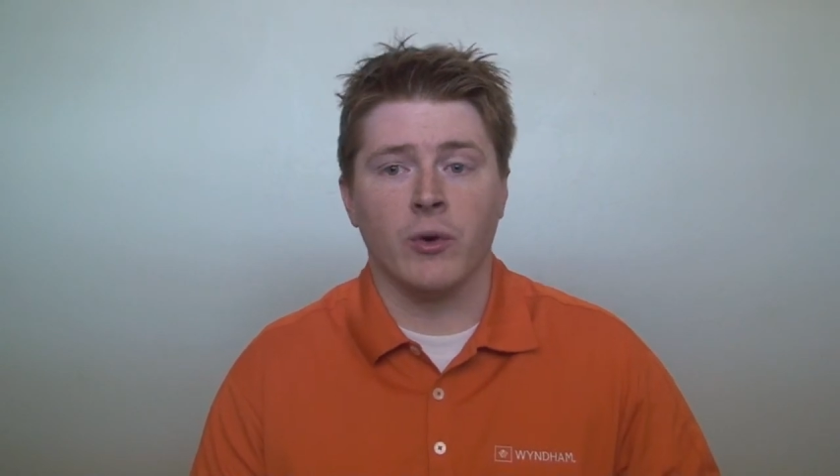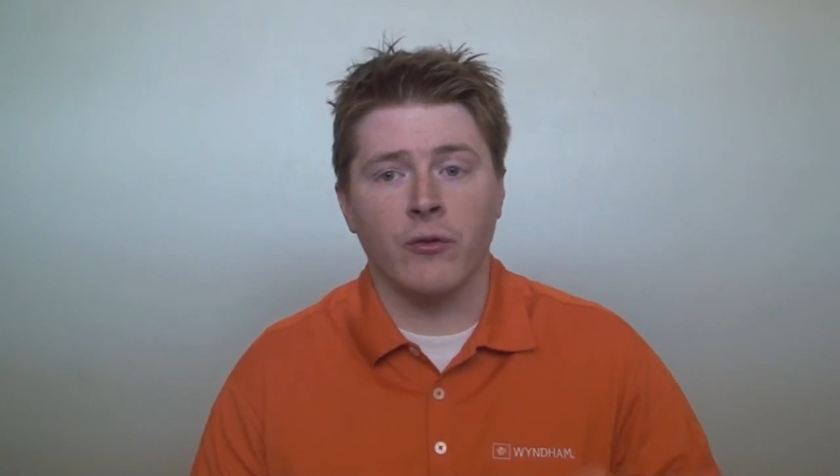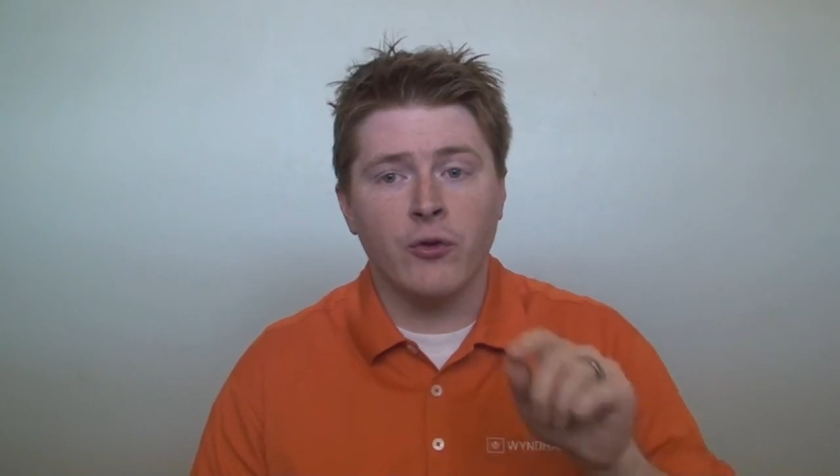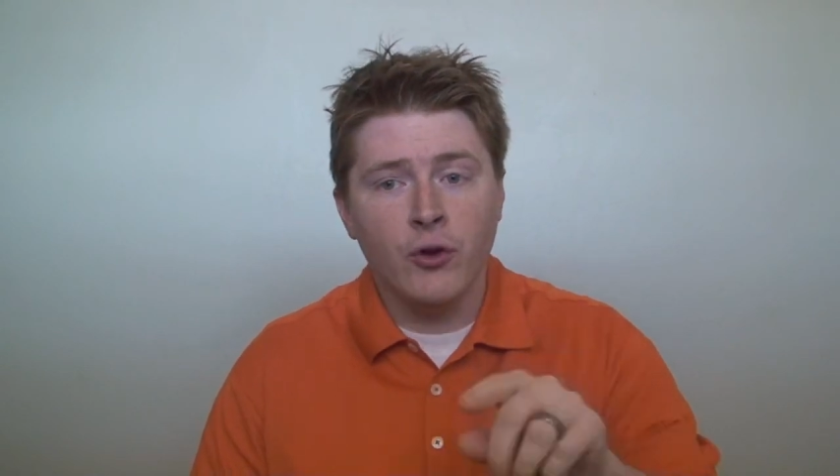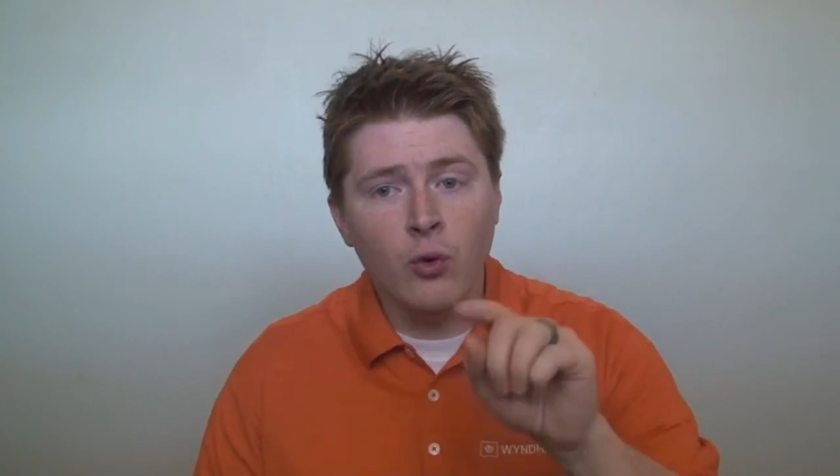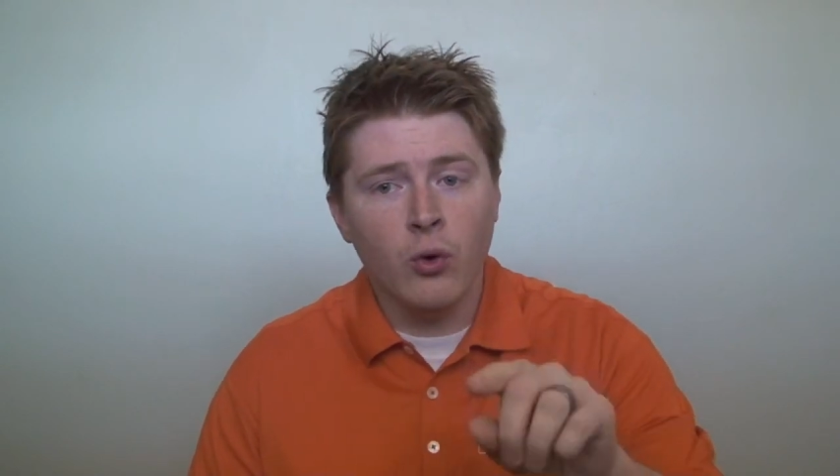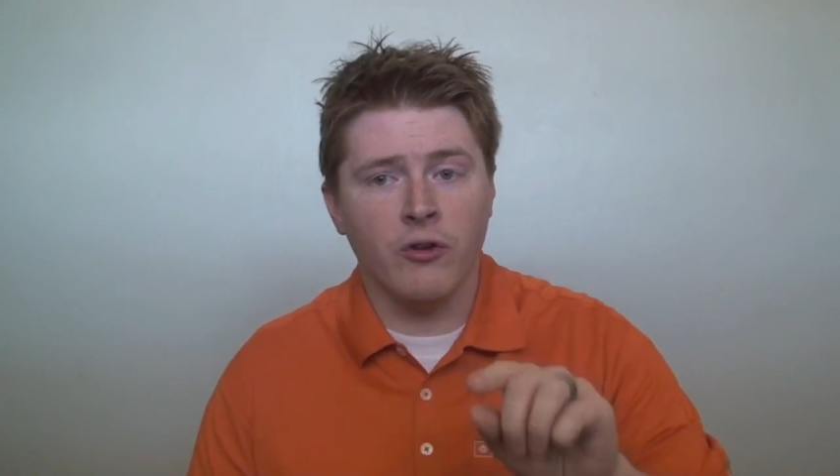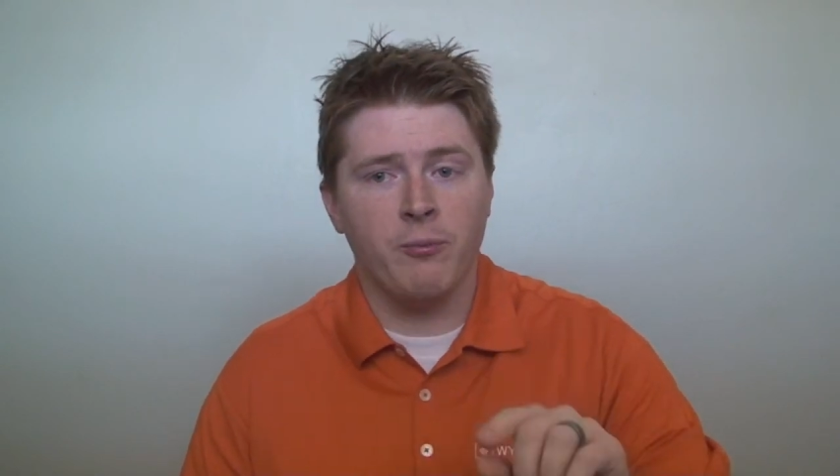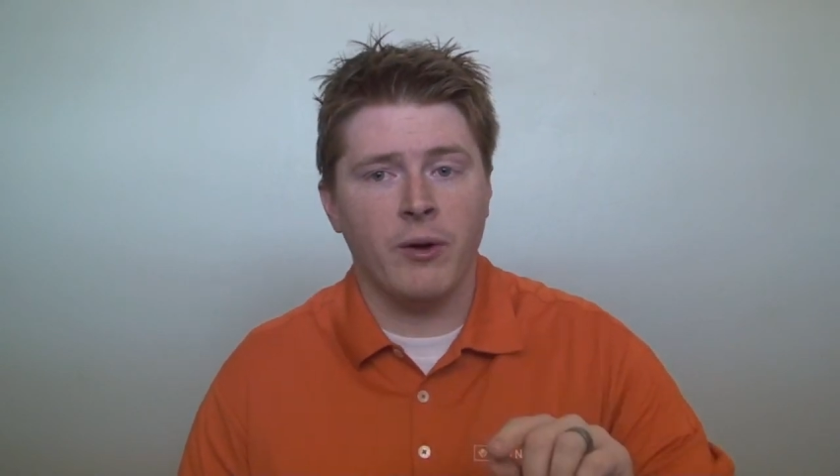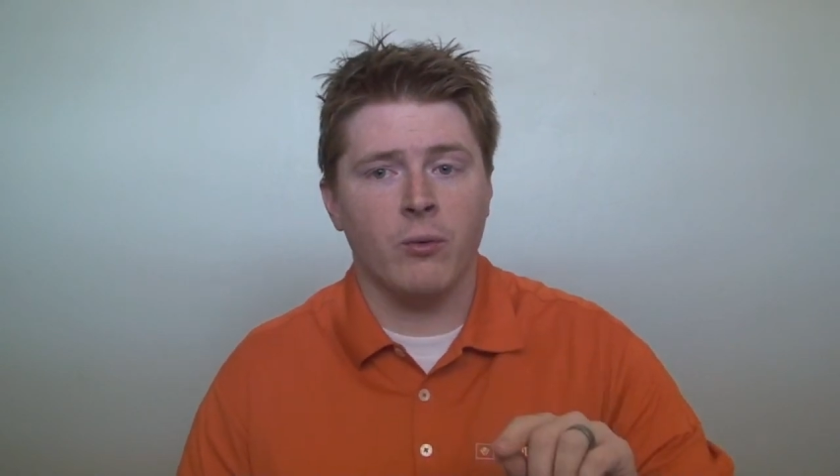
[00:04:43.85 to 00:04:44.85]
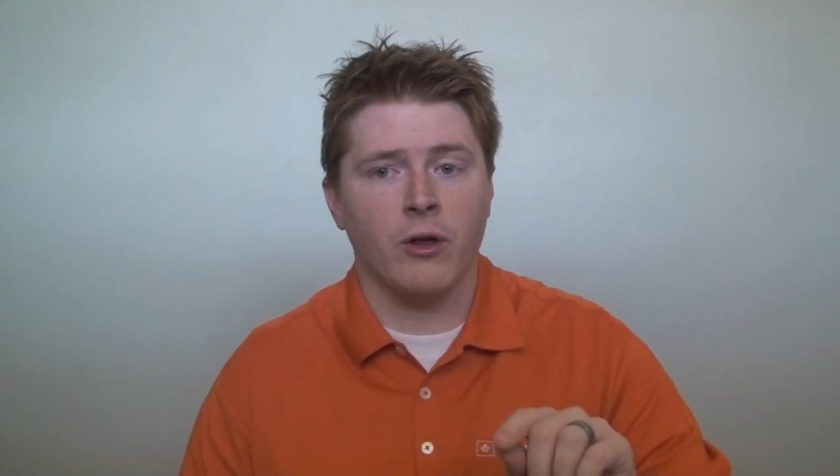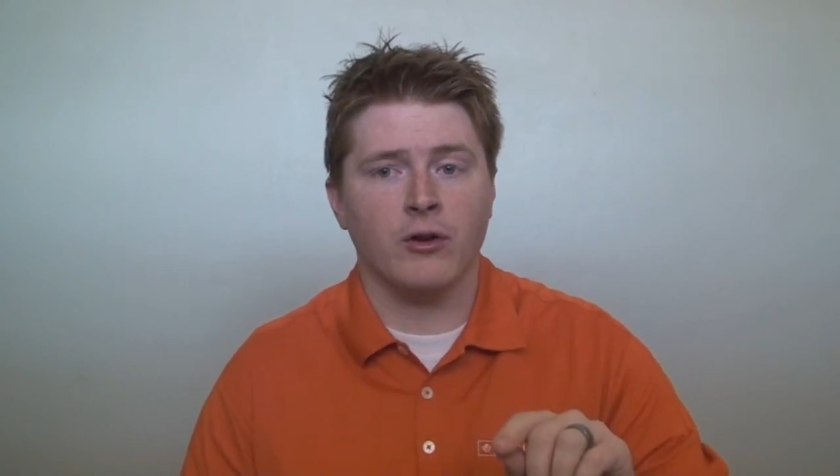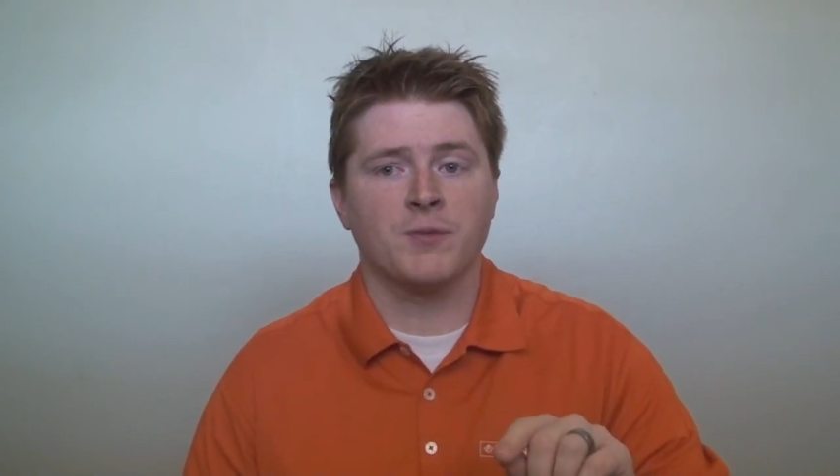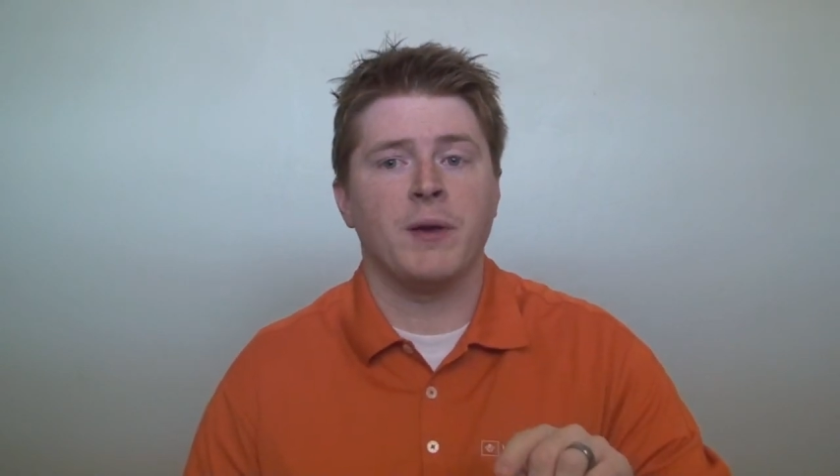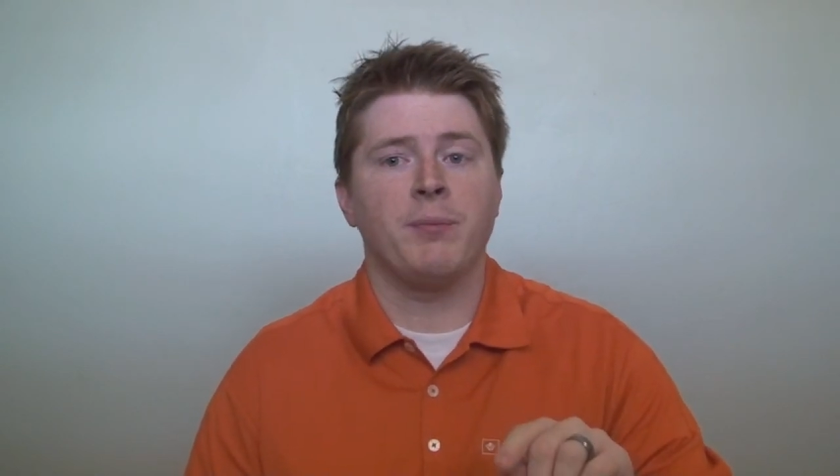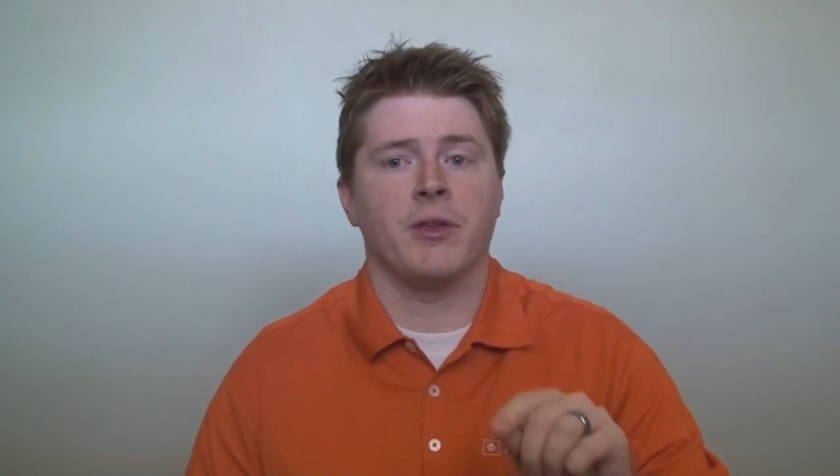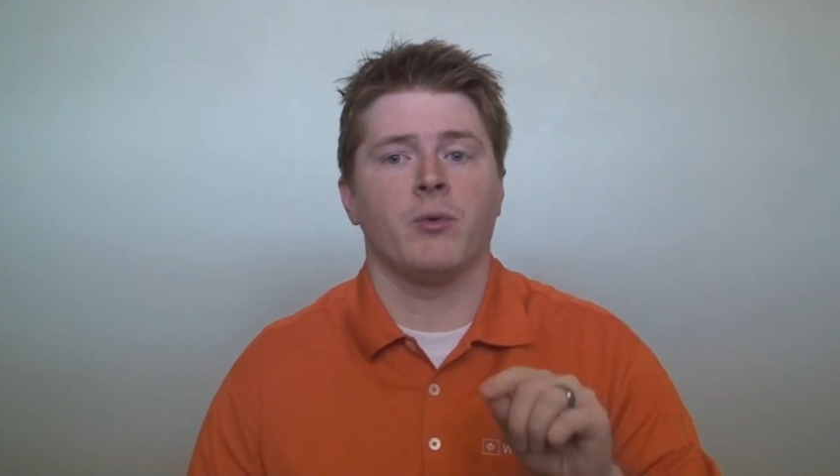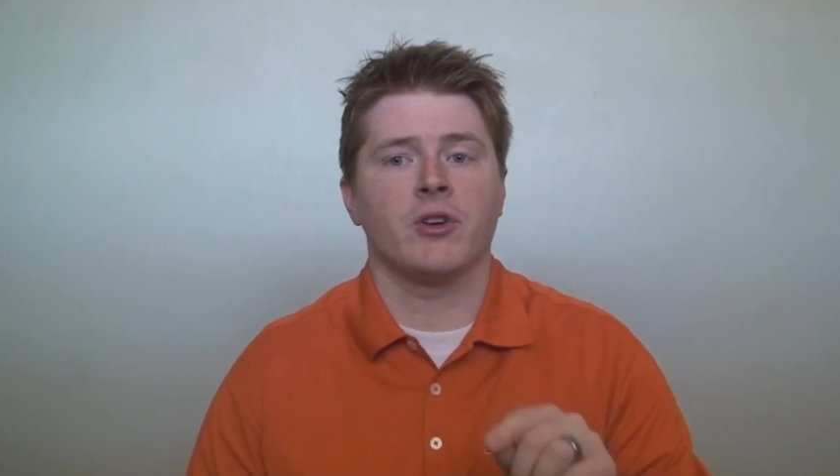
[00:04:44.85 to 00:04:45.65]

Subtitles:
And if you would have been one of those people that